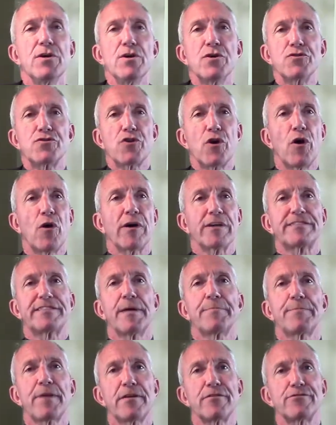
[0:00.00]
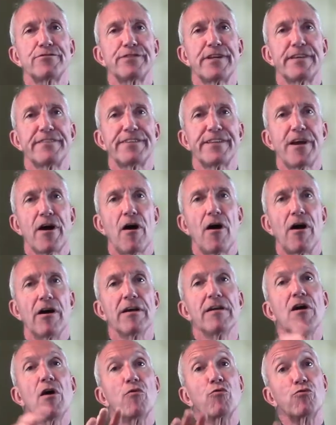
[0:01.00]
So accept others as they
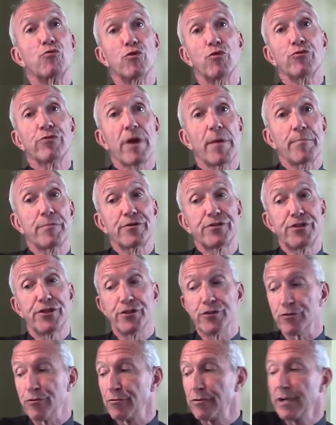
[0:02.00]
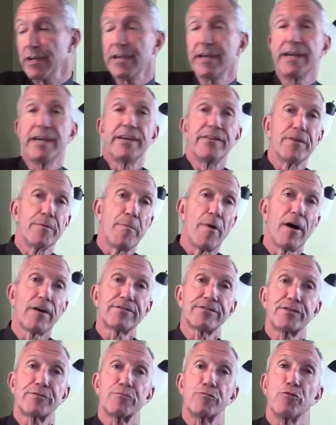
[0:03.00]
are, rule number 2 in the
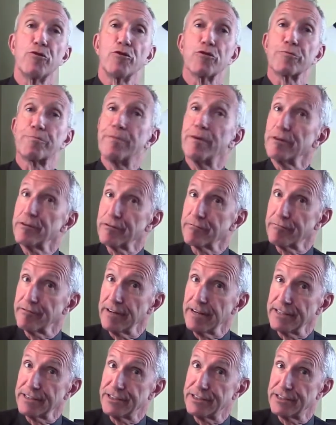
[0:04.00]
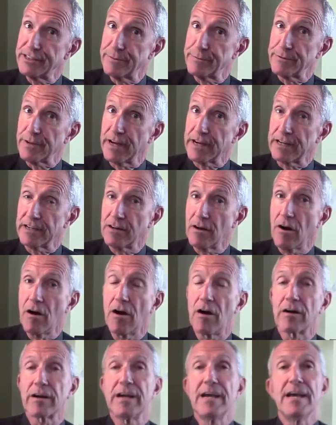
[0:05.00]
Boston Rules, Building Relationships Like a
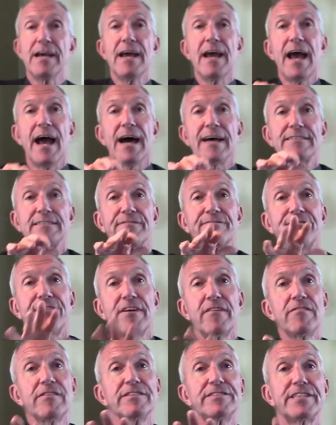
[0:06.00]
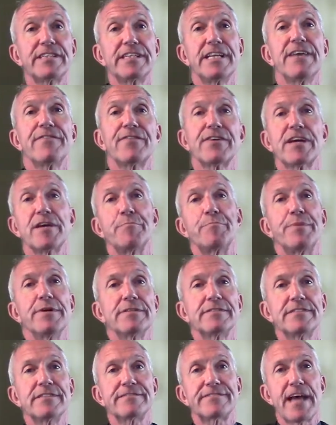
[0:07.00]
Dog, has a very significant
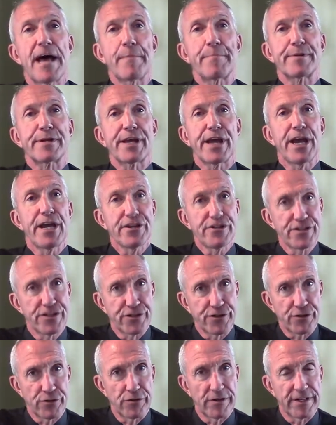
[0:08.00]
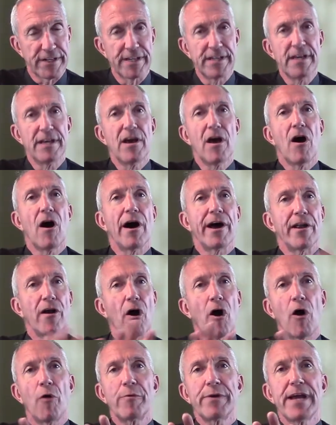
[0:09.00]
business application to it. And
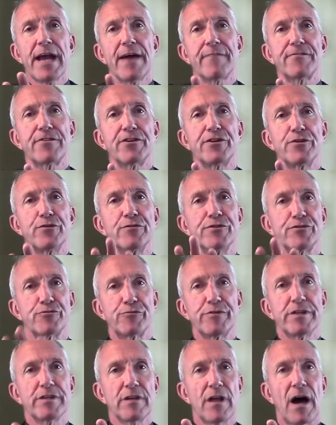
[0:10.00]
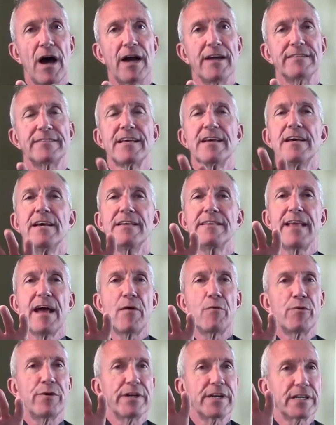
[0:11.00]
all we have to do is realize
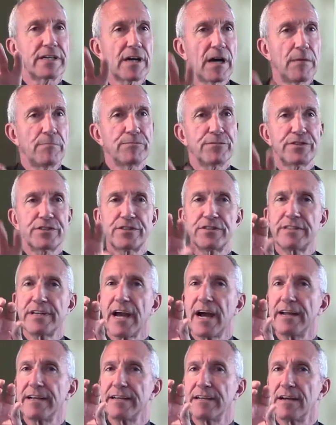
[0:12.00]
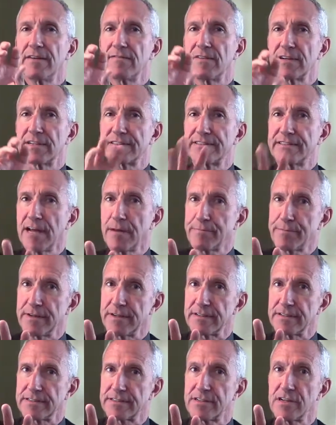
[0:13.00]
that when it comes to the idea of
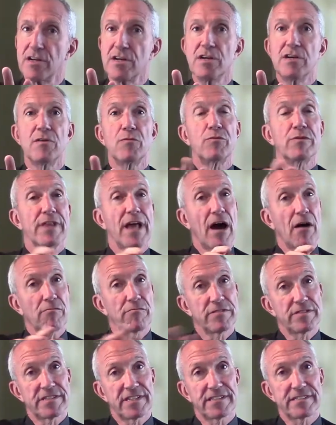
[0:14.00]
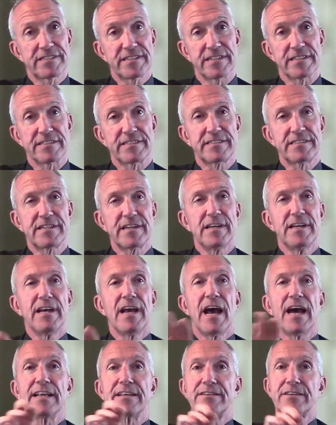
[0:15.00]
acceptance without resistance,
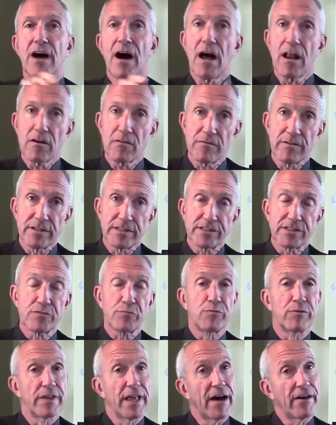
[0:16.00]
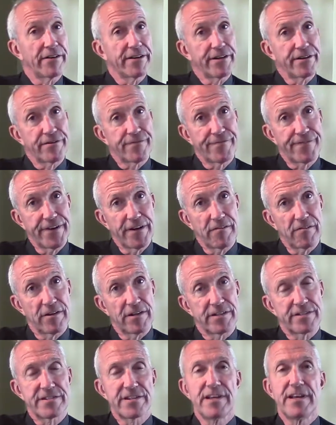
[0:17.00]
and tolerance without
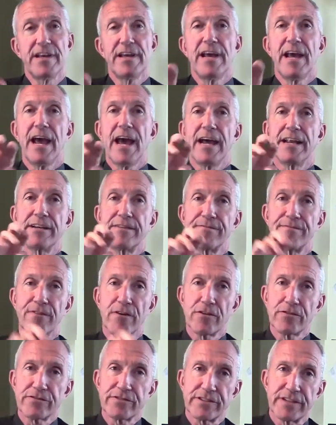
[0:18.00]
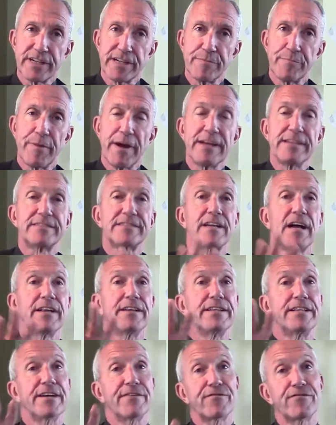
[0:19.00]
interference, and diversity based
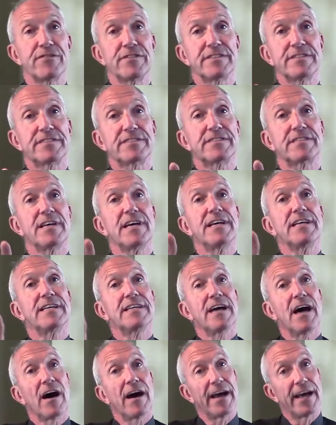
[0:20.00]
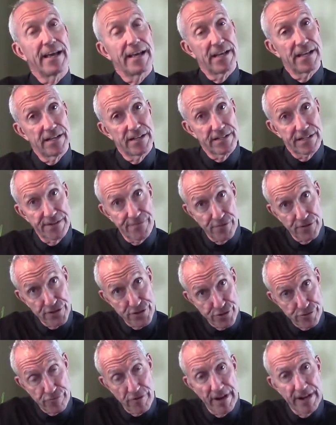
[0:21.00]
on different
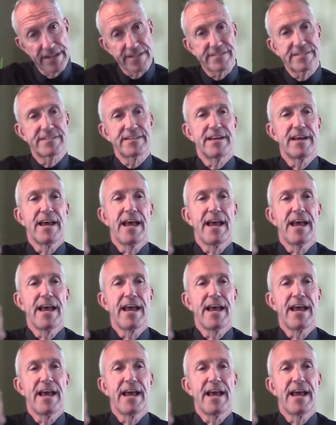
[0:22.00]
strengths,